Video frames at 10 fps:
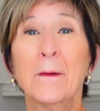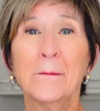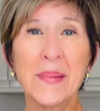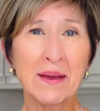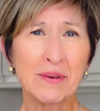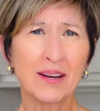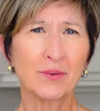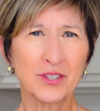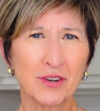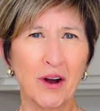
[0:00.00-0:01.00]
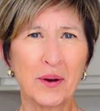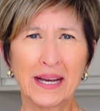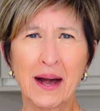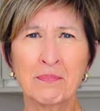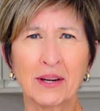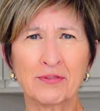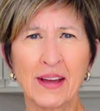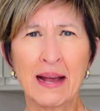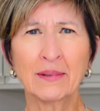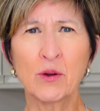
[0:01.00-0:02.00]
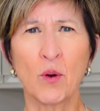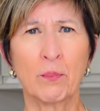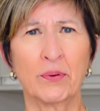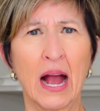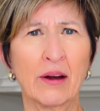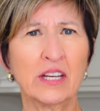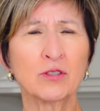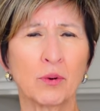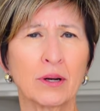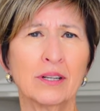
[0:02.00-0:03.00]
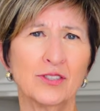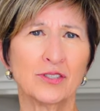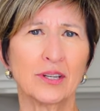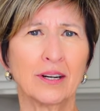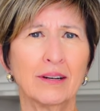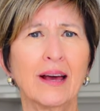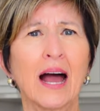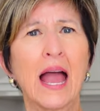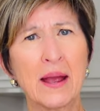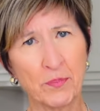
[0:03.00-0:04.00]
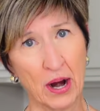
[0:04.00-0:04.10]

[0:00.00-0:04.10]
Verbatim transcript: Maybe it was growing up in a family where brownies were considered a